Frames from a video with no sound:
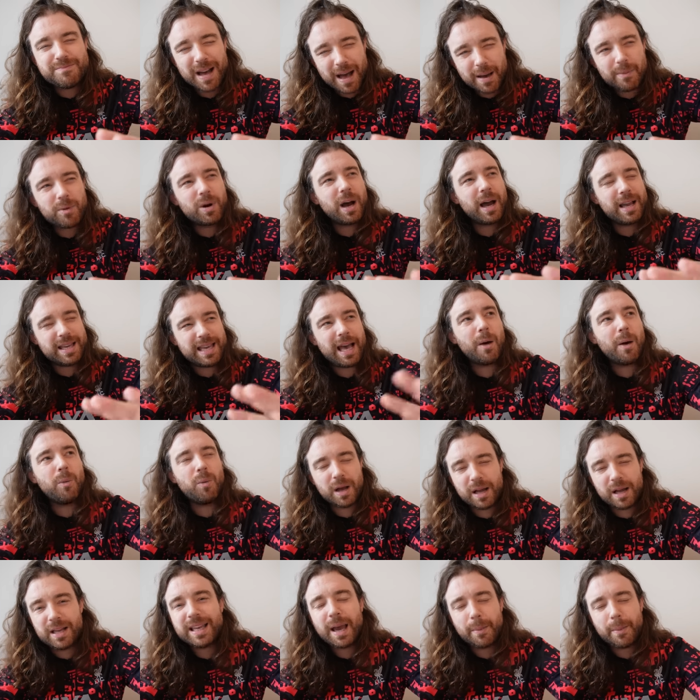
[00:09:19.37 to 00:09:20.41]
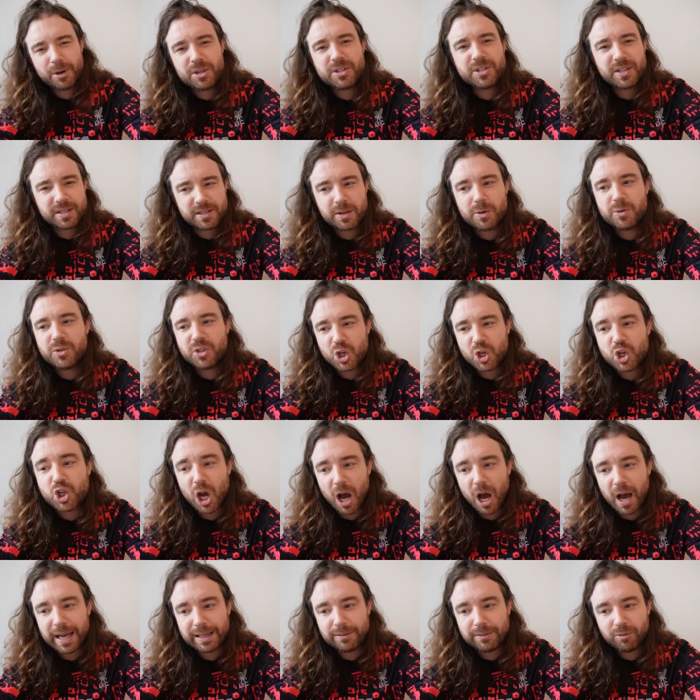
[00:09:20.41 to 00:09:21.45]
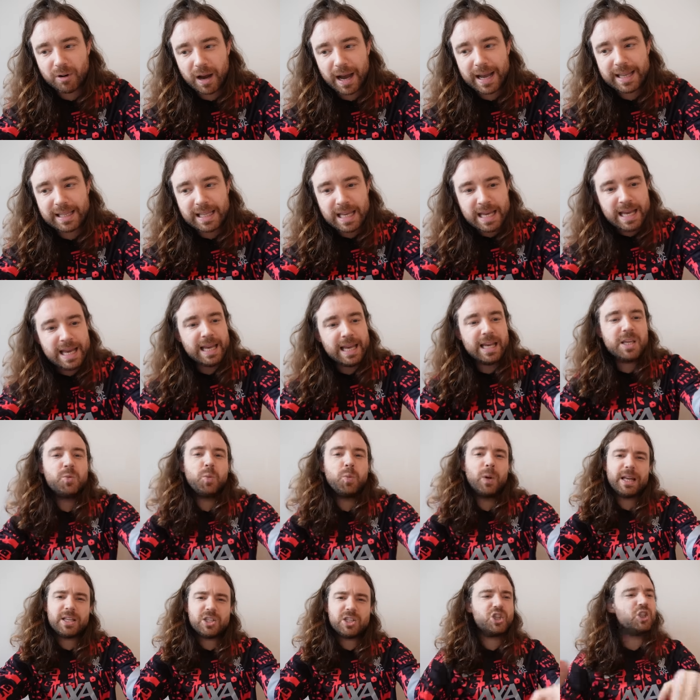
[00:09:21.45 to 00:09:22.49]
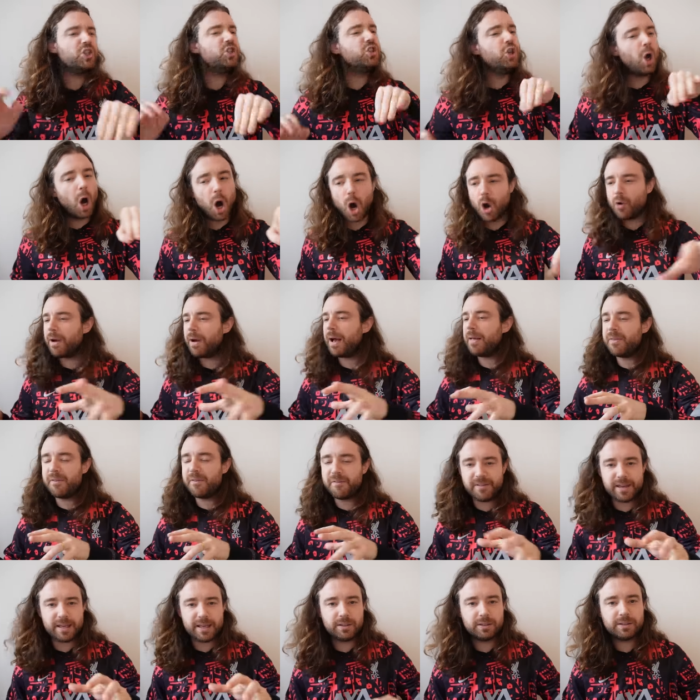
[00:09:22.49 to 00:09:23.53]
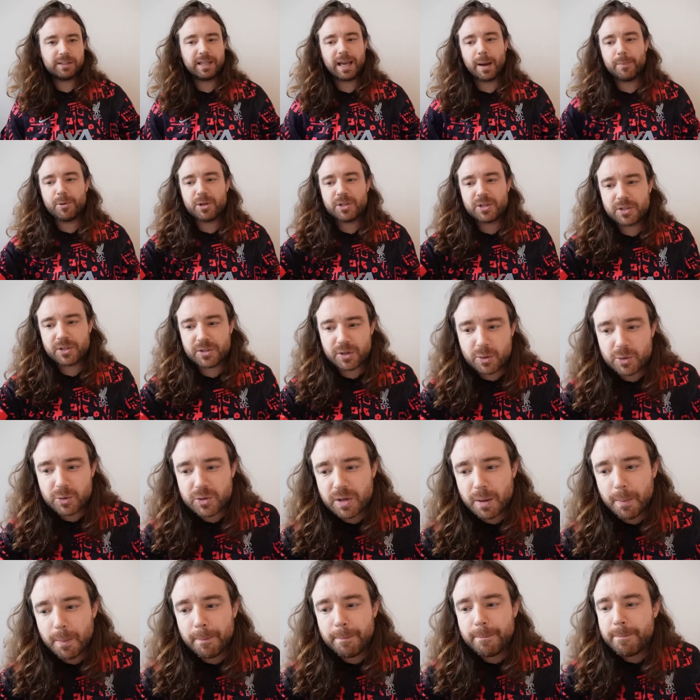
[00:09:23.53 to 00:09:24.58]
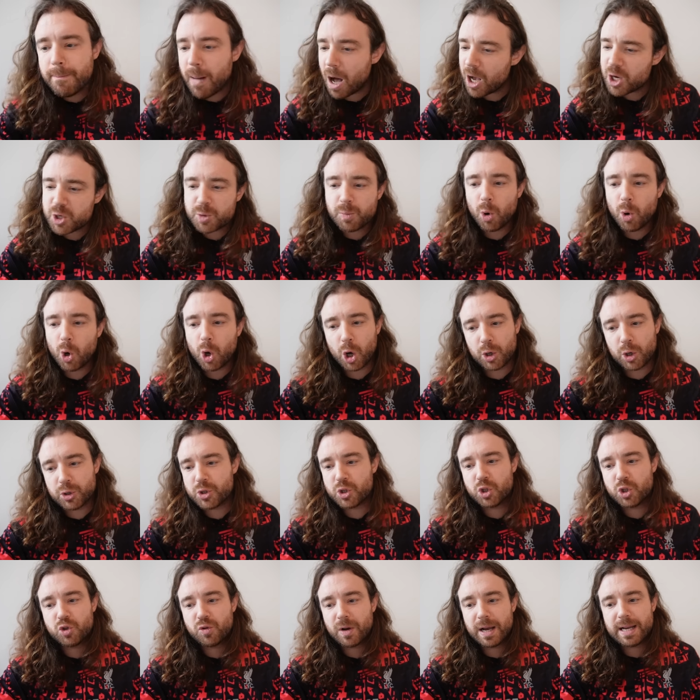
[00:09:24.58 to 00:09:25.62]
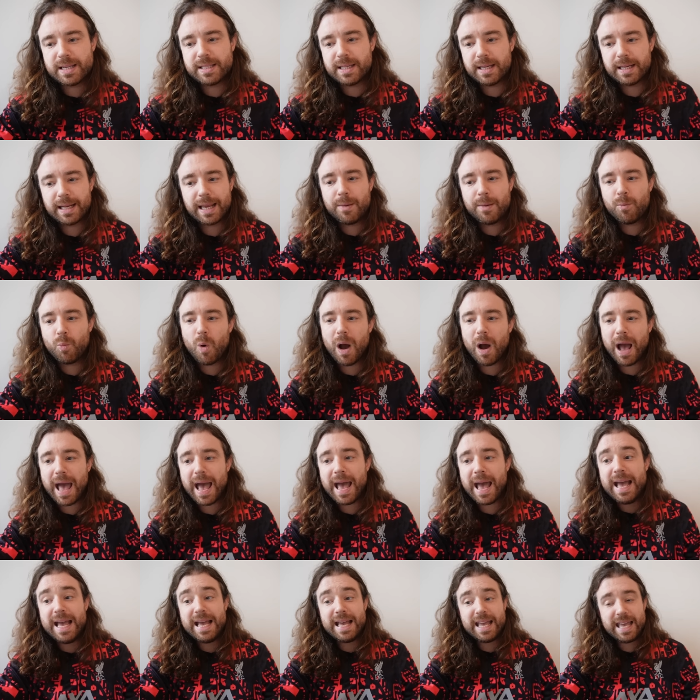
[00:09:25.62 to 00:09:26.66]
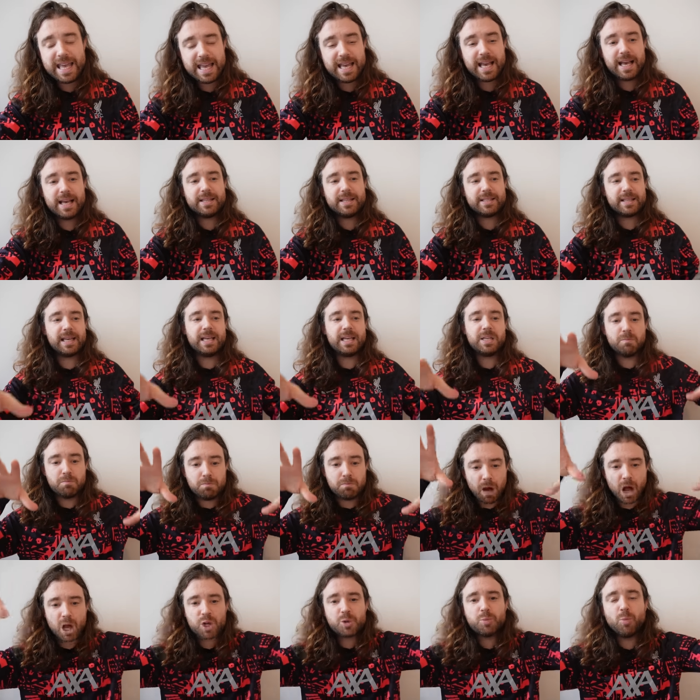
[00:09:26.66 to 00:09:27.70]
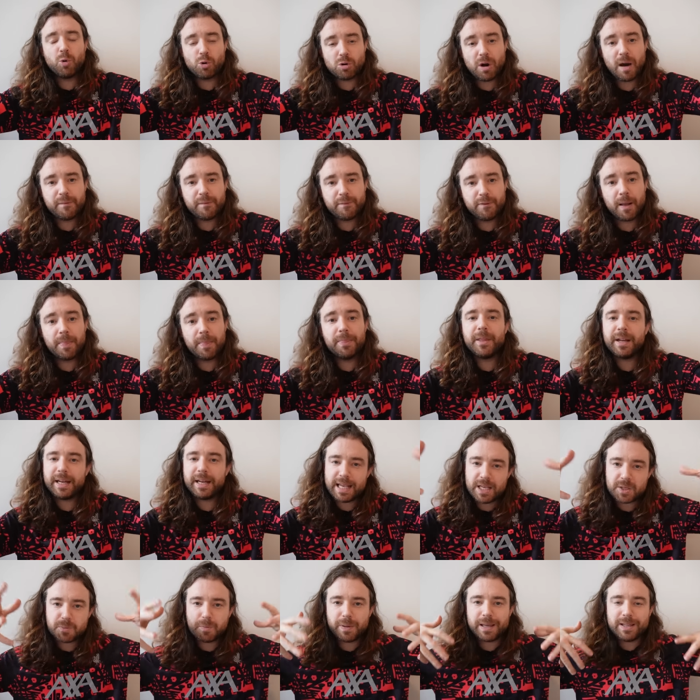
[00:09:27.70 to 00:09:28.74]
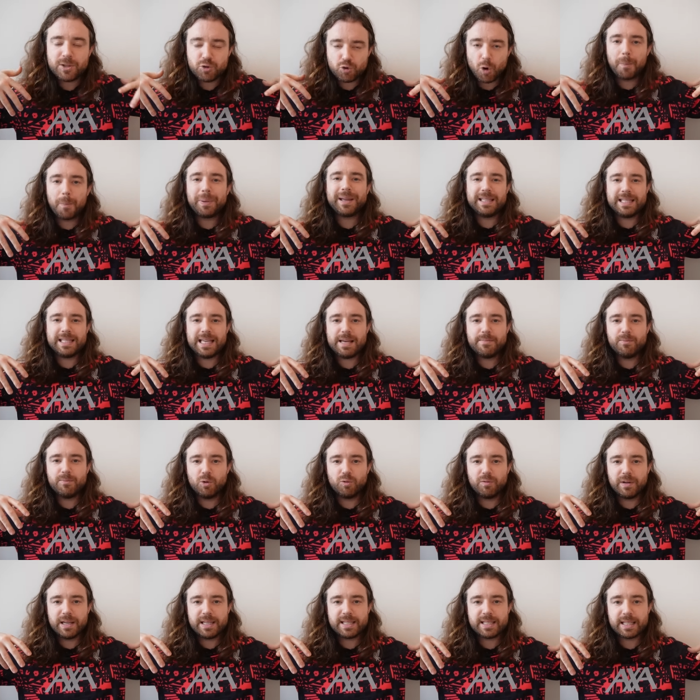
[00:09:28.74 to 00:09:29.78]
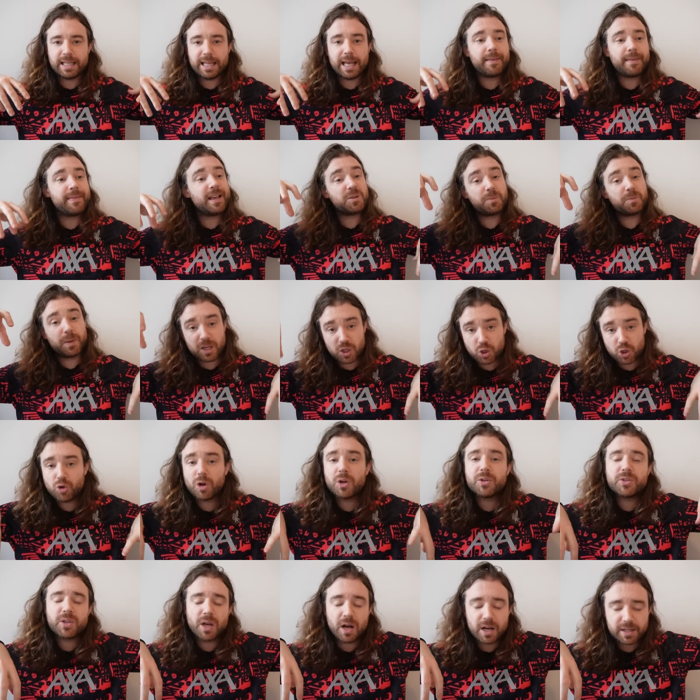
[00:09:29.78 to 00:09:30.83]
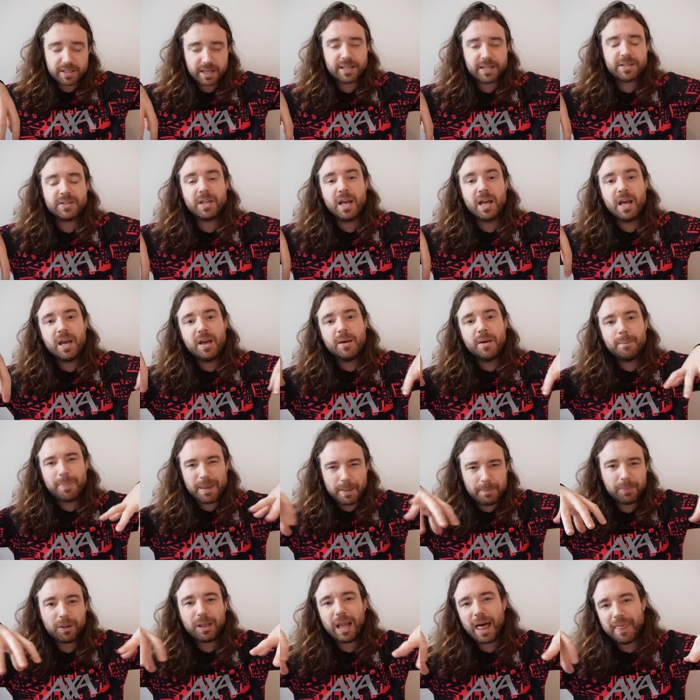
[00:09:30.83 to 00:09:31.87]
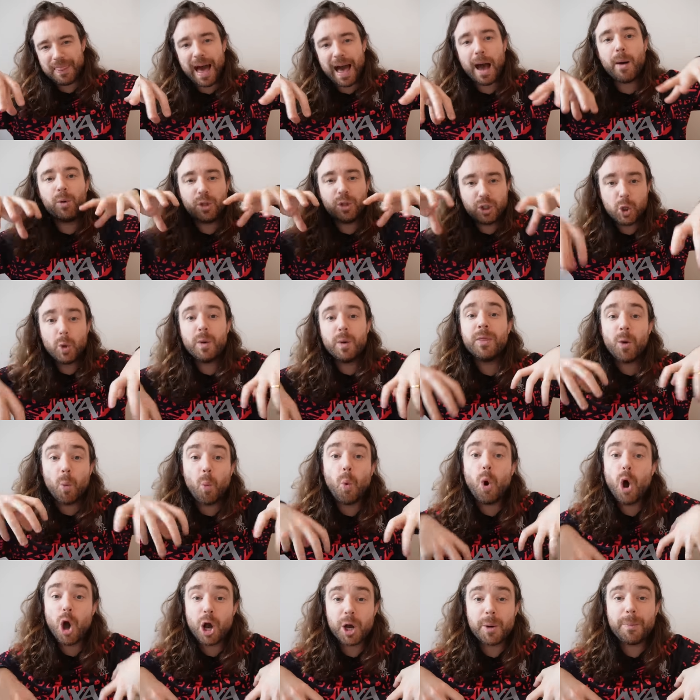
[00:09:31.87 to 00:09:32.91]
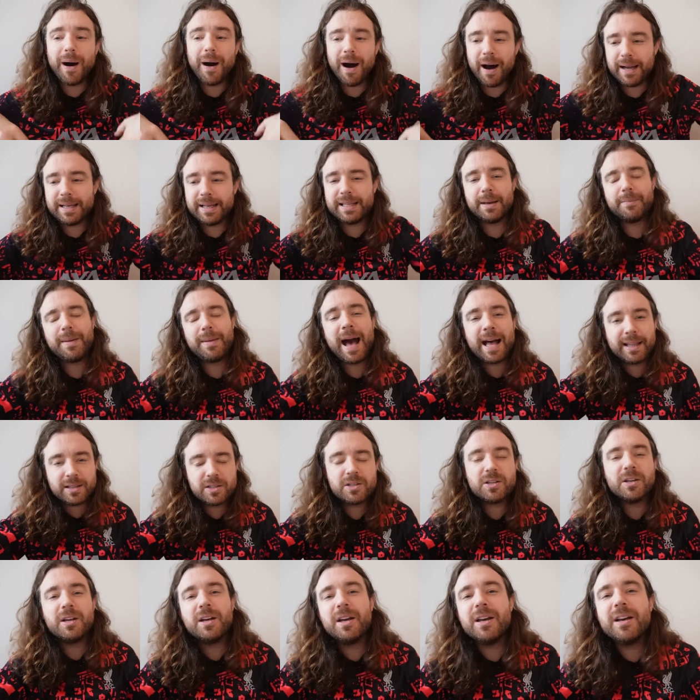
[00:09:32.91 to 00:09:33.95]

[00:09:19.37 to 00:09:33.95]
I, yeah, I, Gabriel Jesus to shine, right? He's willing to just dot around the field. Gabriel Jesus much more concentrated in where he is. He's much more up front than he has been dropping deep more recently, and that's because Trossard and people like that were doing the work behind him. And